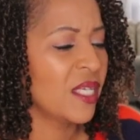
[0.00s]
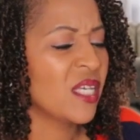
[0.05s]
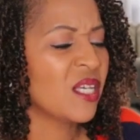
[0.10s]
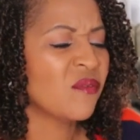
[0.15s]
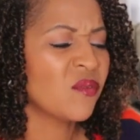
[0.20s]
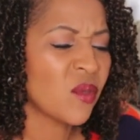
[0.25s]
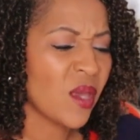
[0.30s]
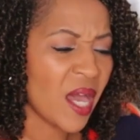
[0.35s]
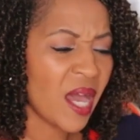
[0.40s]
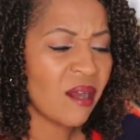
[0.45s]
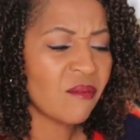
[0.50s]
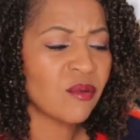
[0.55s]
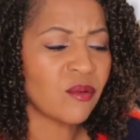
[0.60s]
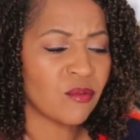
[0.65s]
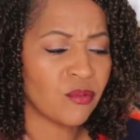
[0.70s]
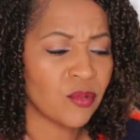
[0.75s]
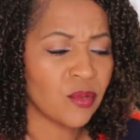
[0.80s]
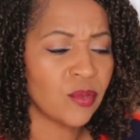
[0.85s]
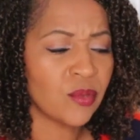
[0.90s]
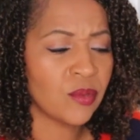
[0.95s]
If you have a
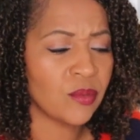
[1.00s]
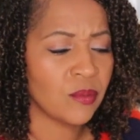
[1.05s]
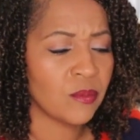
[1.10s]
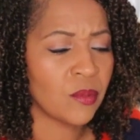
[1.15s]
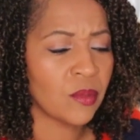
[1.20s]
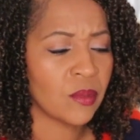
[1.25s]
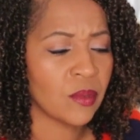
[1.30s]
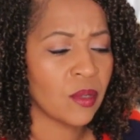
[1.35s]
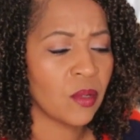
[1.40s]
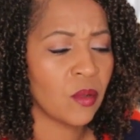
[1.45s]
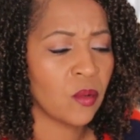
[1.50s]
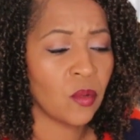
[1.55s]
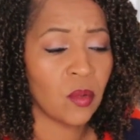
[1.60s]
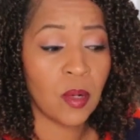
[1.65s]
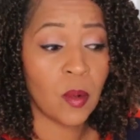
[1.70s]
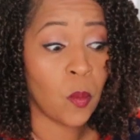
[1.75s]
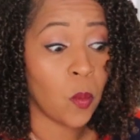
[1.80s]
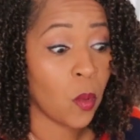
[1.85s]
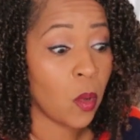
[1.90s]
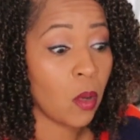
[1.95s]
room
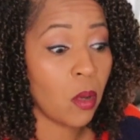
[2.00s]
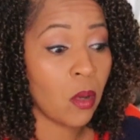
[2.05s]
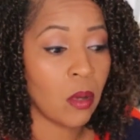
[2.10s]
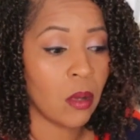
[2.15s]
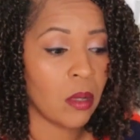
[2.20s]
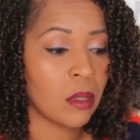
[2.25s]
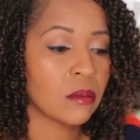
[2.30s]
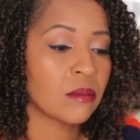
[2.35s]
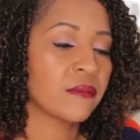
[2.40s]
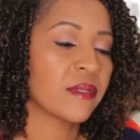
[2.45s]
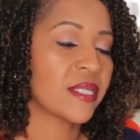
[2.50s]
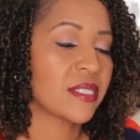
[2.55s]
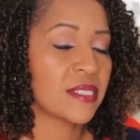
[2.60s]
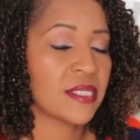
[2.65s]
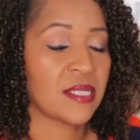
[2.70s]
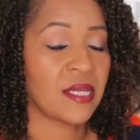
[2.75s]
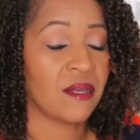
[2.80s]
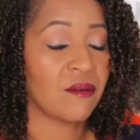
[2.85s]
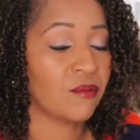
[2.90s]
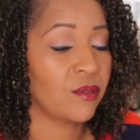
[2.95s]
or wall
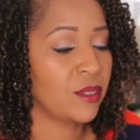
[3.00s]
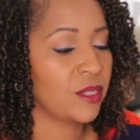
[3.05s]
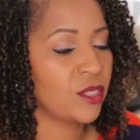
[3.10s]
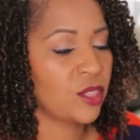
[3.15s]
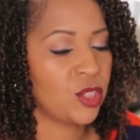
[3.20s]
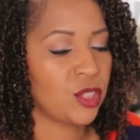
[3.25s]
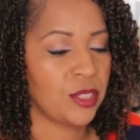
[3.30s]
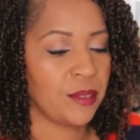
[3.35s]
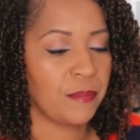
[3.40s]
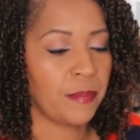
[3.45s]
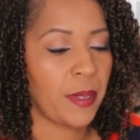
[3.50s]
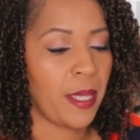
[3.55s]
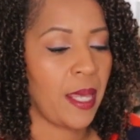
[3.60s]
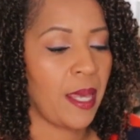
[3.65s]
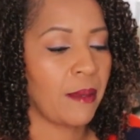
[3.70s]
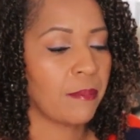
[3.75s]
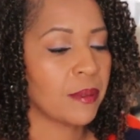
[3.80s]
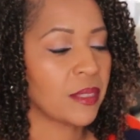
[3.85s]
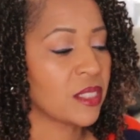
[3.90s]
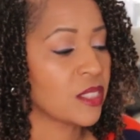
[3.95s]
that's covered in
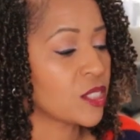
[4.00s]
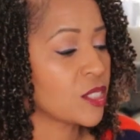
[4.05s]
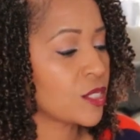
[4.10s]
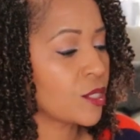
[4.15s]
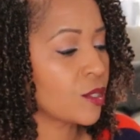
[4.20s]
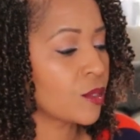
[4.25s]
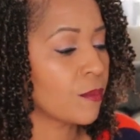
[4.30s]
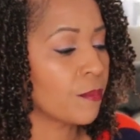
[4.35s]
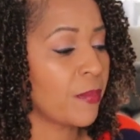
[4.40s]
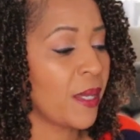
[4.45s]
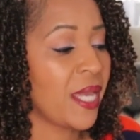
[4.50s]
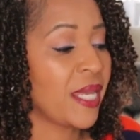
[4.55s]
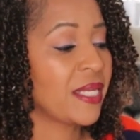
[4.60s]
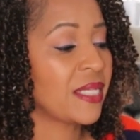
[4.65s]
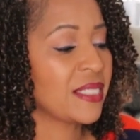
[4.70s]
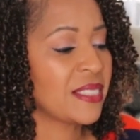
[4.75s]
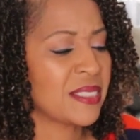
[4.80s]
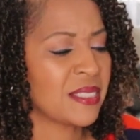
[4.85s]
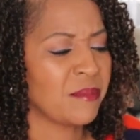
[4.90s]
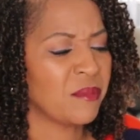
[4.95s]
shiplap, consider
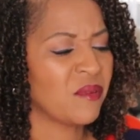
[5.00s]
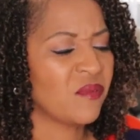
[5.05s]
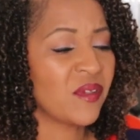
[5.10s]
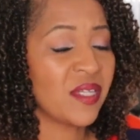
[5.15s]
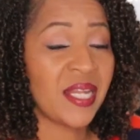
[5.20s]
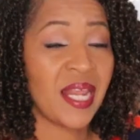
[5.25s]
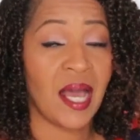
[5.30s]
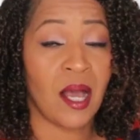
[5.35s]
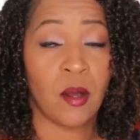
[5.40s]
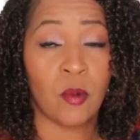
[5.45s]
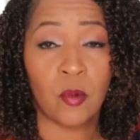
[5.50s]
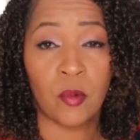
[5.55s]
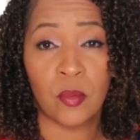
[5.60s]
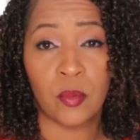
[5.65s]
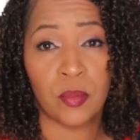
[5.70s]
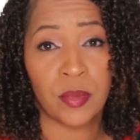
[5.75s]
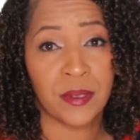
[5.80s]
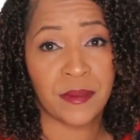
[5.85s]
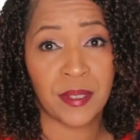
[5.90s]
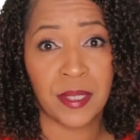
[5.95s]
painting some of it out
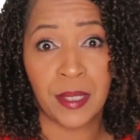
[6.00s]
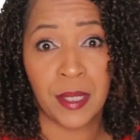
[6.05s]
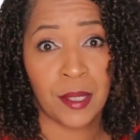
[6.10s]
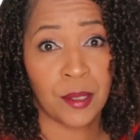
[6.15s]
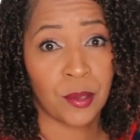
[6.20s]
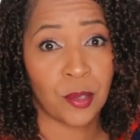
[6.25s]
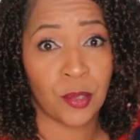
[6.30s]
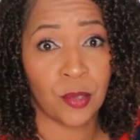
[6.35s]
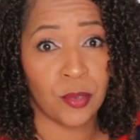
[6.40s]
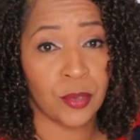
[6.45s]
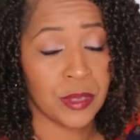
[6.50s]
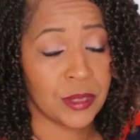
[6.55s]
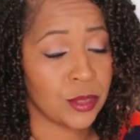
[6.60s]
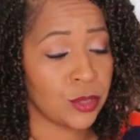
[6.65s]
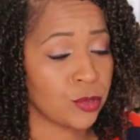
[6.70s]
with a color on